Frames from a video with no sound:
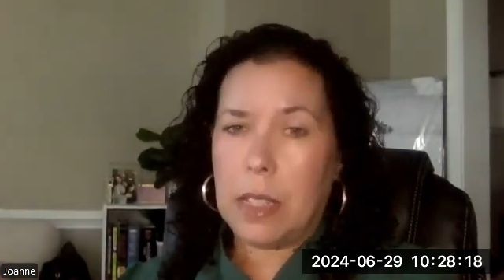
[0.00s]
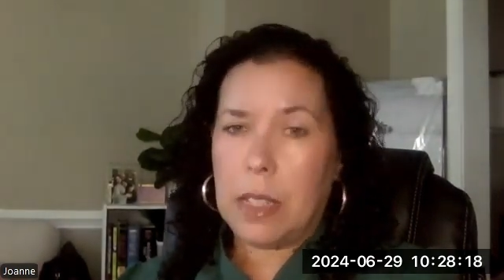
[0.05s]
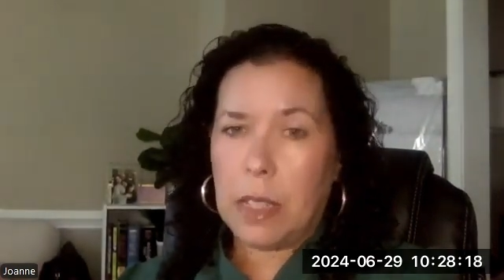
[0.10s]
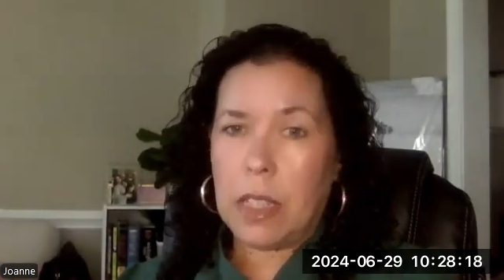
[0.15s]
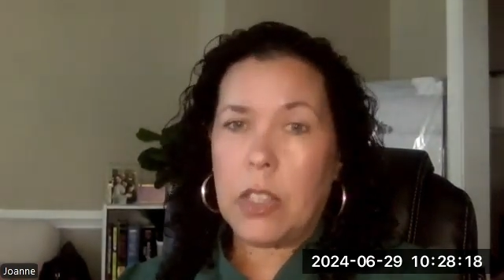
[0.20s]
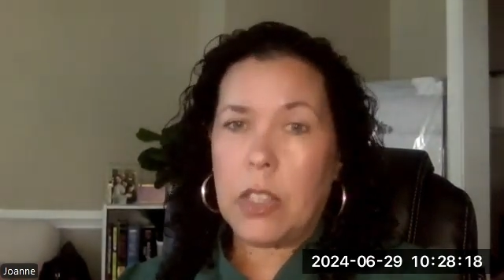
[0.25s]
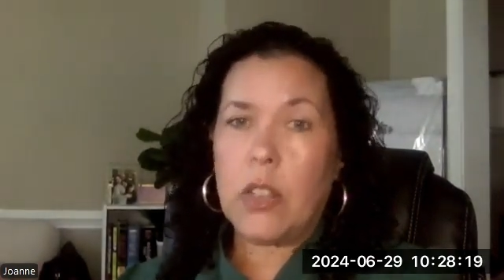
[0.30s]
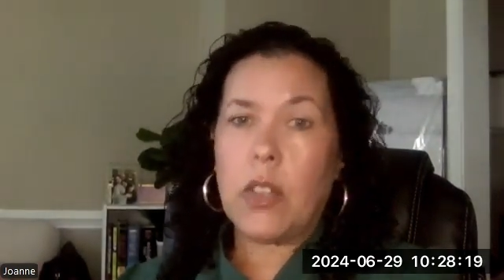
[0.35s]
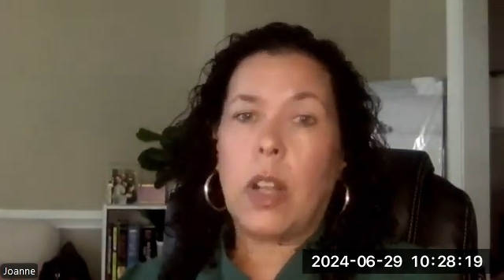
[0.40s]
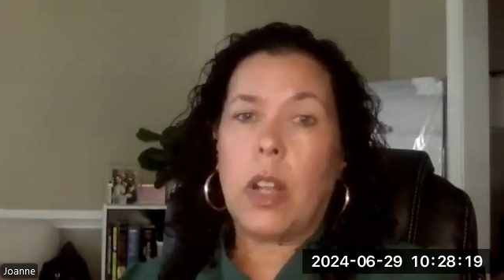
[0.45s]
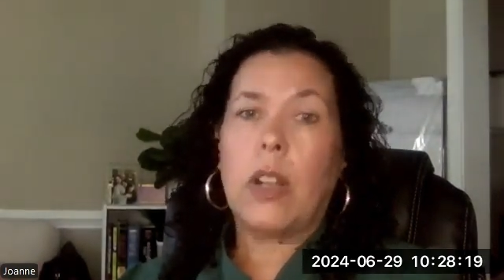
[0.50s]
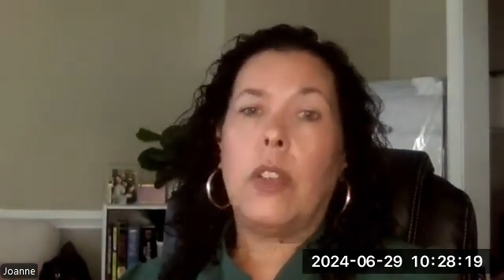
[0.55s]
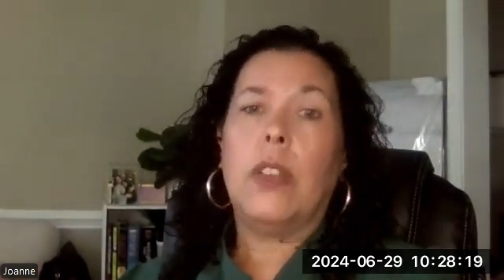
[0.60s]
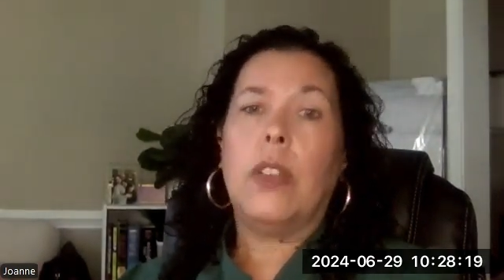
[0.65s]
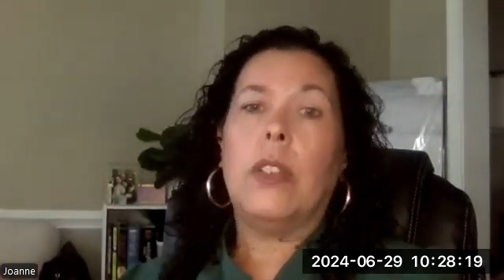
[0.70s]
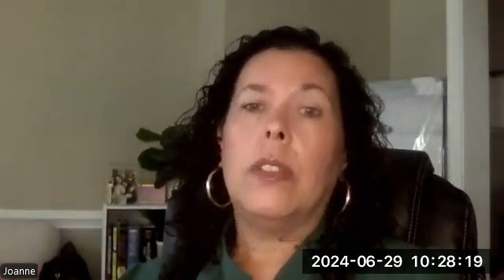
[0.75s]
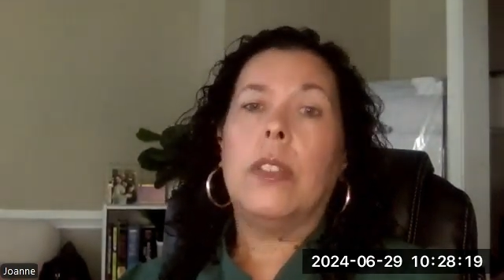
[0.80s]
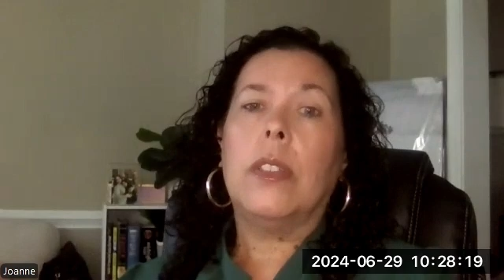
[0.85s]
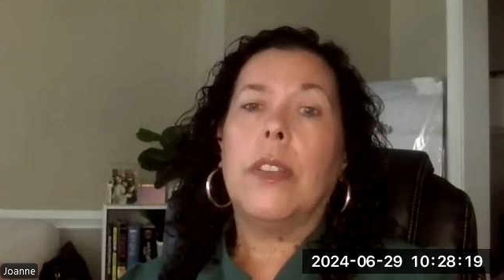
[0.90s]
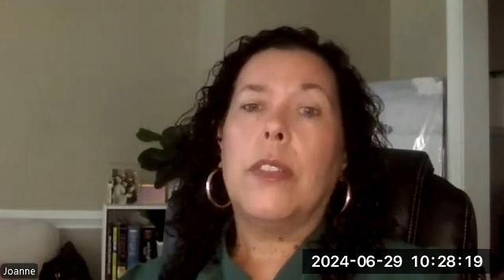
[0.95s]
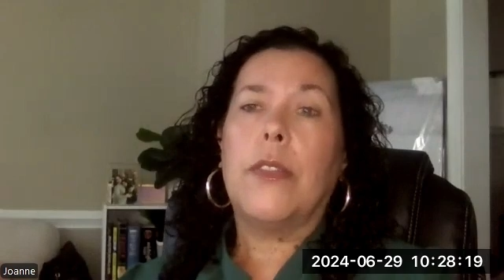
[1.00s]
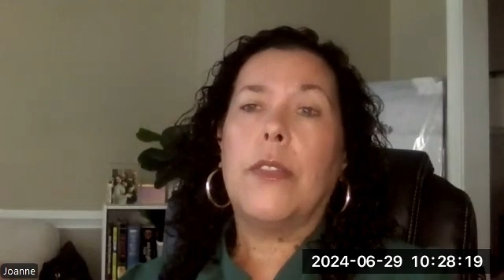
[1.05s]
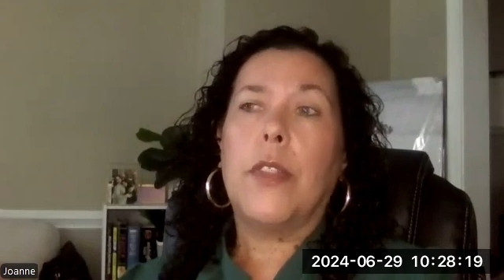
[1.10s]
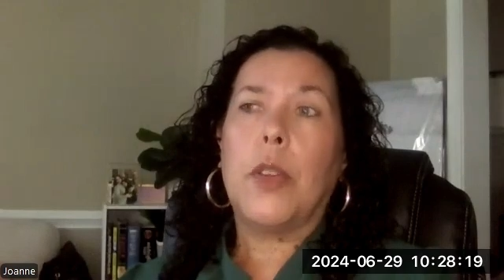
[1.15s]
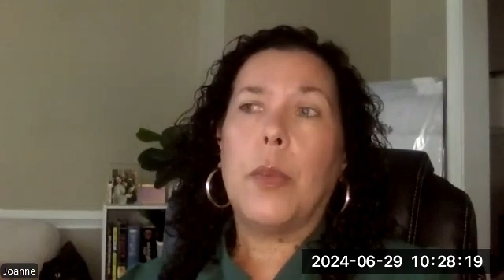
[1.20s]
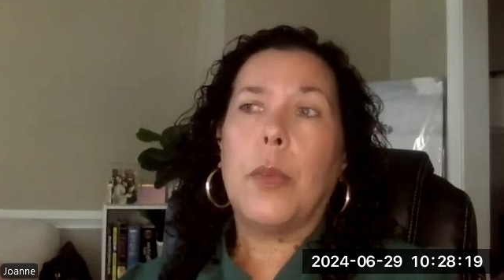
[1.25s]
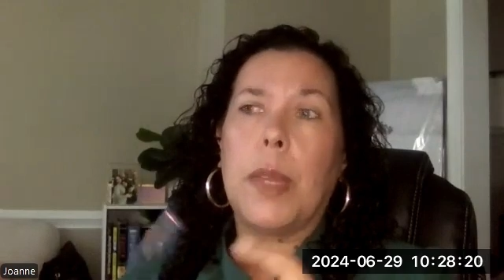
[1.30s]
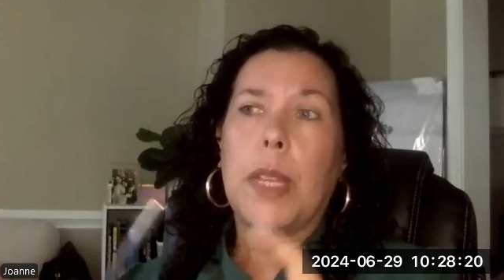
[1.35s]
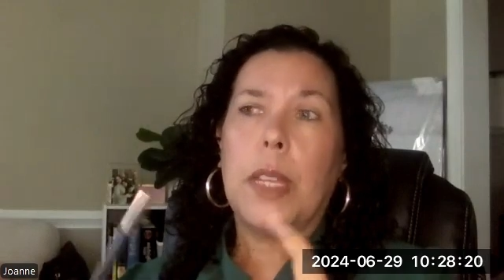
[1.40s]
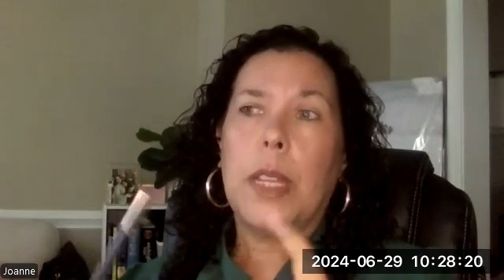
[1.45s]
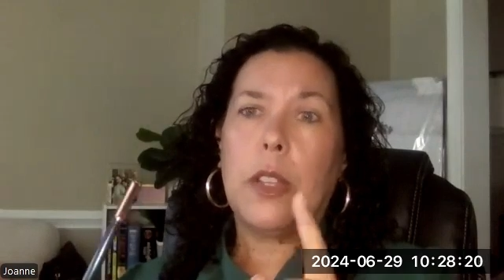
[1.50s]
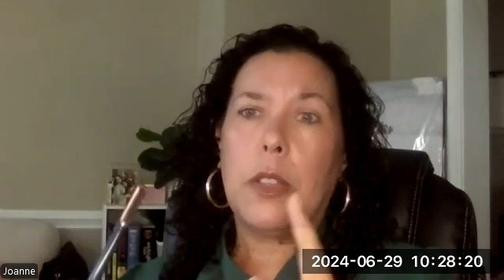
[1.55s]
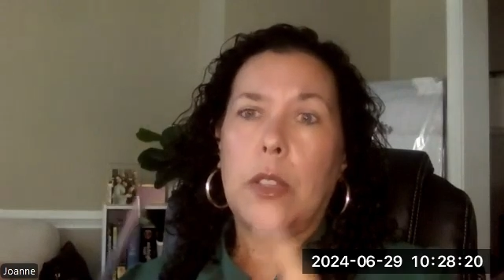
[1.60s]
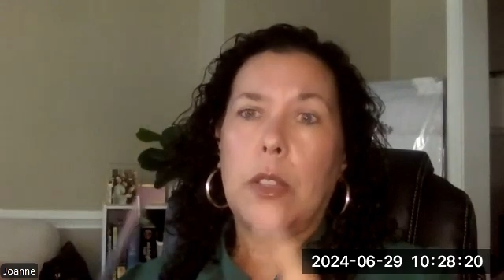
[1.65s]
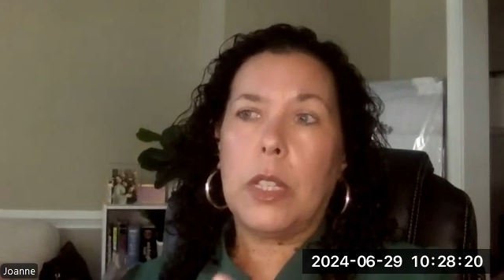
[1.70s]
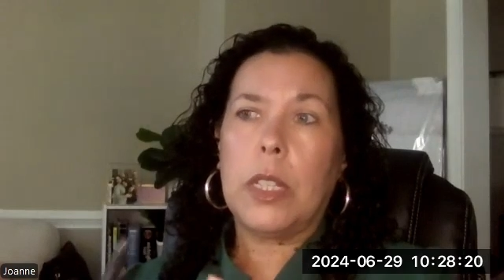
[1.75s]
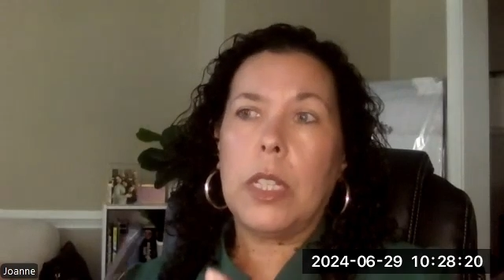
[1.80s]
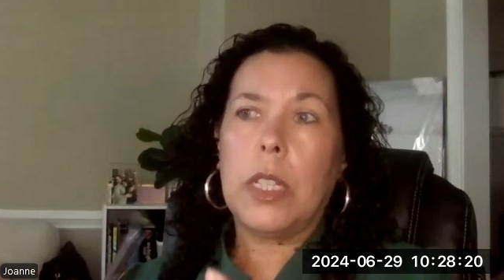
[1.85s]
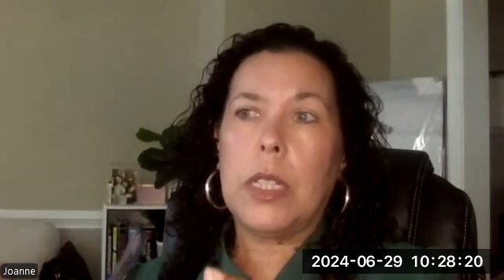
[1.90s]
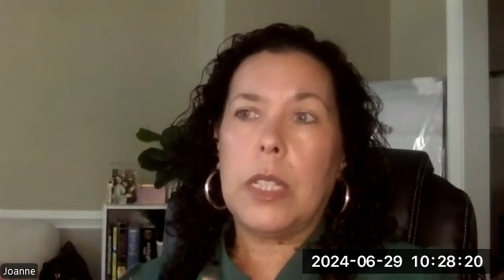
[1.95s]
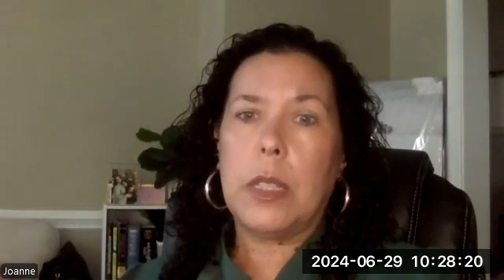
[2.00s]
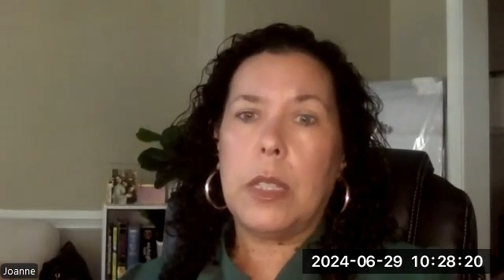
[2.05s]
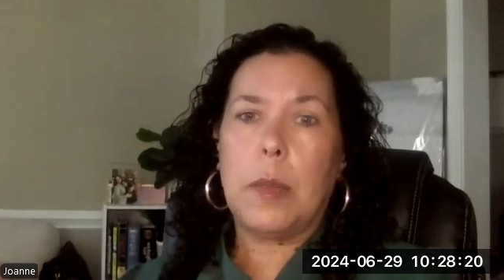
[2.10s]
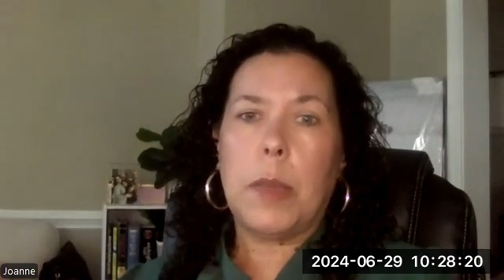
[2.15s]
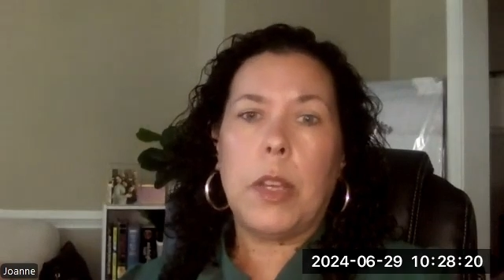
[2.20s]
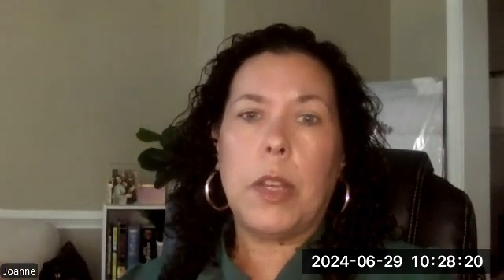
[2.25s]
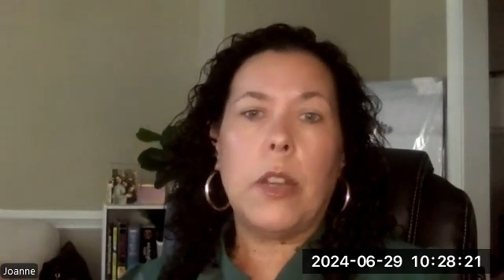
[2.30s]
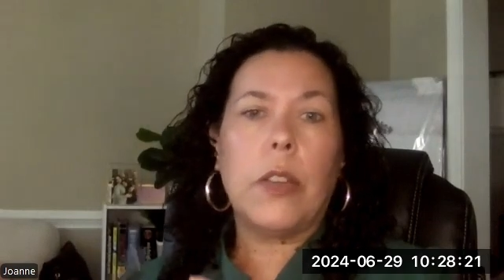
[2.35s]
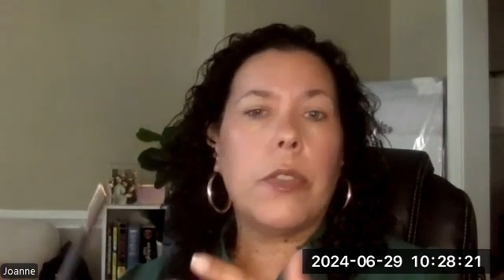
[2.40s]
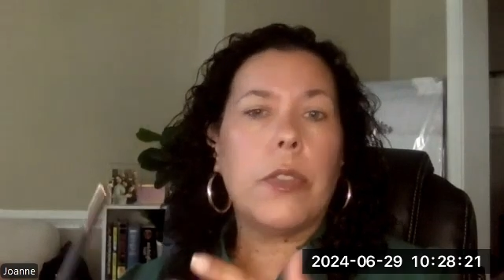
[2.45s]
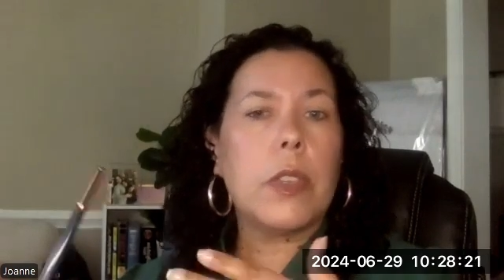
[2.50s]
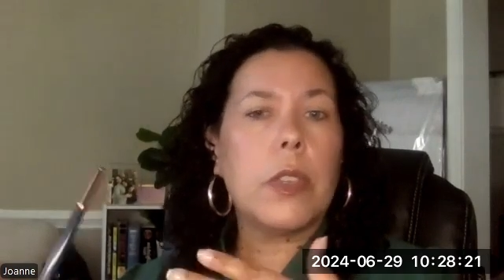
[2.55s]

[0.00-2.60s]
still a struggle for me to look into the mirror.